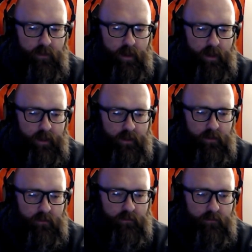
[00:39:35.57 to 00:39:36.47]
any
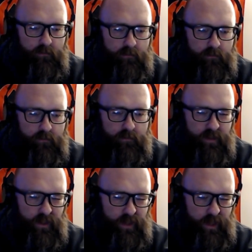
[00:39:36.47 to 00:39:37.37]

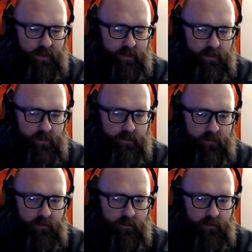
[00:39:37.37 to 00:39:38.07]
suggestions